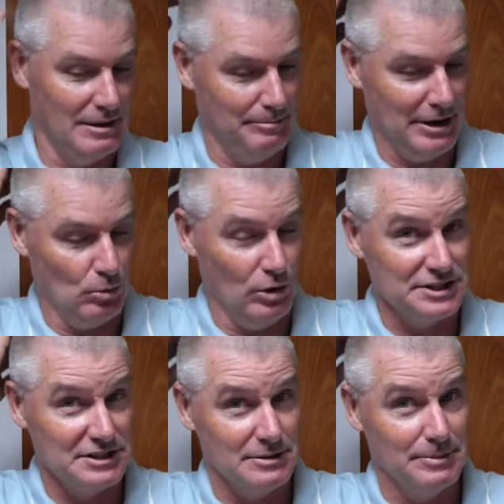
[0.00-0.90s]
But it
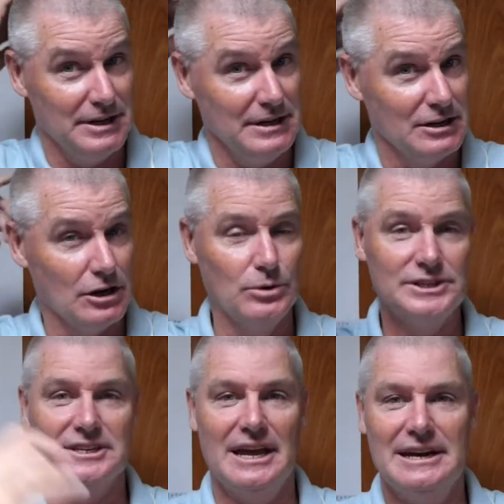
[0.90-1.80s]
wasn't to be.
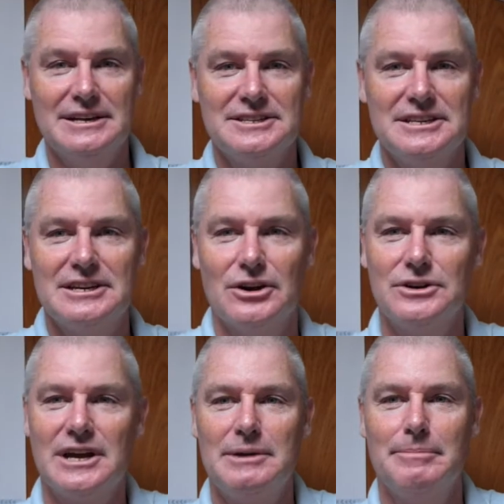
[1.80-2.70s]
Lewis and his ego
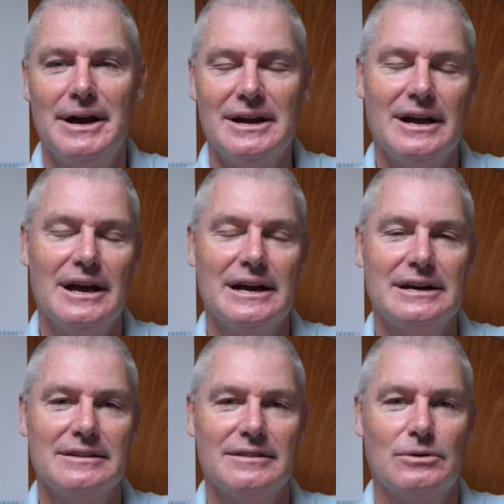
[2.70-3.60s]
came back,
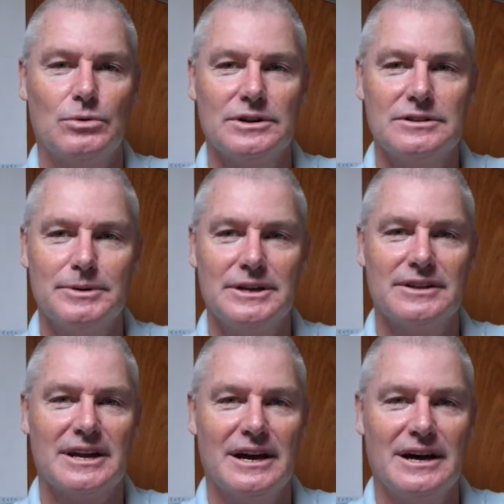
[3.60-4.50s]
and they wanted to be in
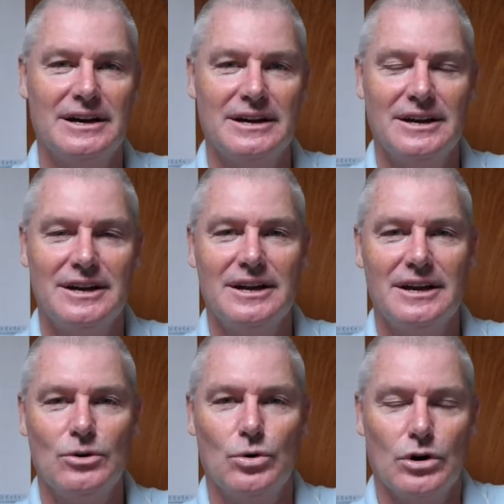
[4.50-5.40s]
the car,
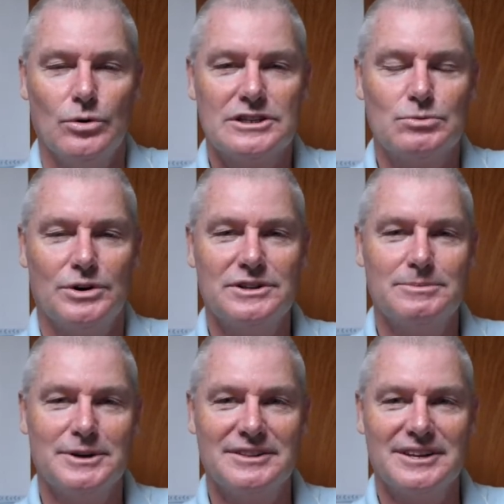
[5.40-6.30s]
or Lewis wanted
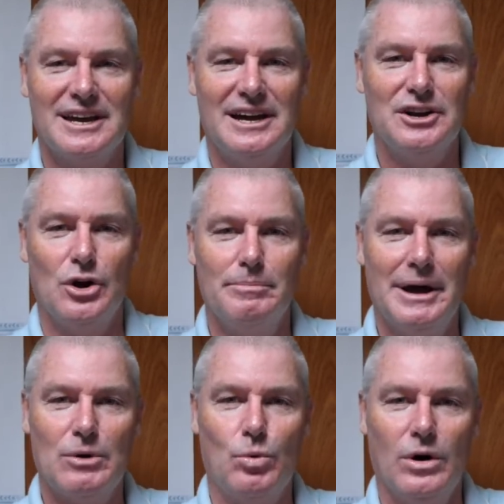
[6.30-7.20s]
to be in the car no
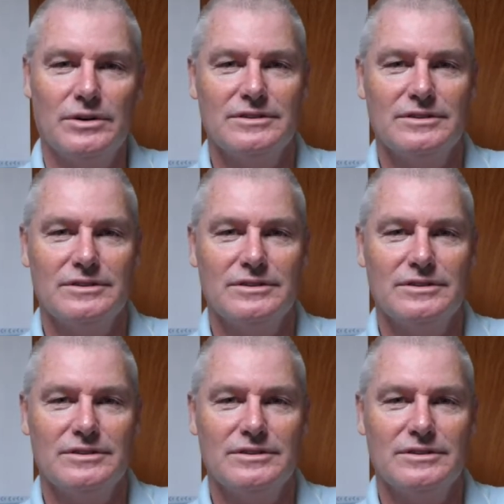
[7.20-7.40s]
matter what